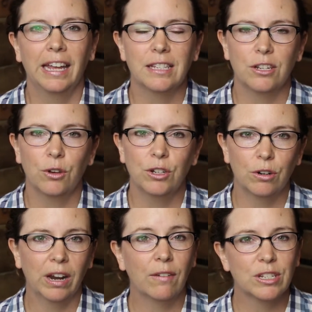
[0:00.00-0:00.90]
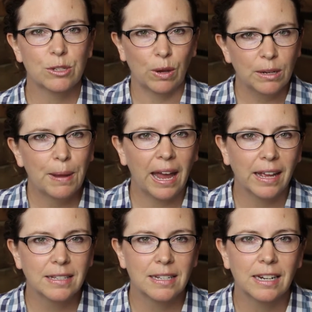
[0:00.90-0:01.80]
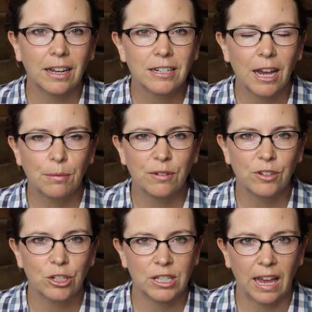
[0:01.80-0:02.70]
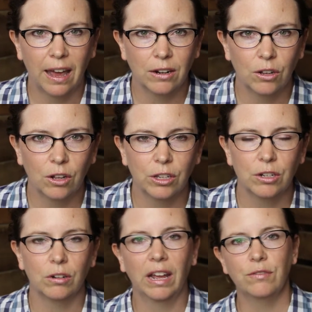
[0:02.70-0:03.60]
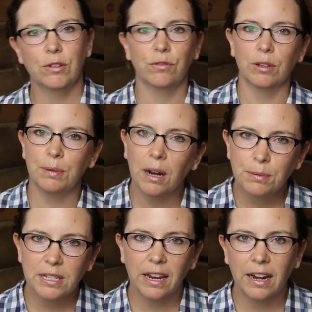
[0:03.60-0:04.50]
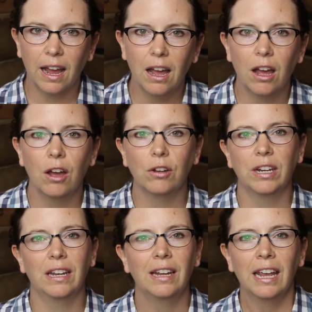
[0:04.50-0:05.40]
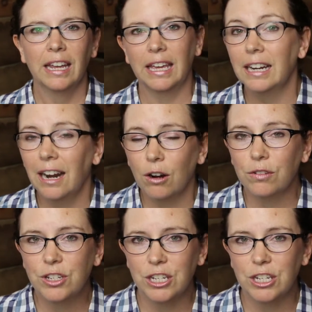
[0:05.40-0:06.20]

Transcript: And so you don't have a sweaty pad sitting on top of your saddle, you don't have to flip it upside down and get it out of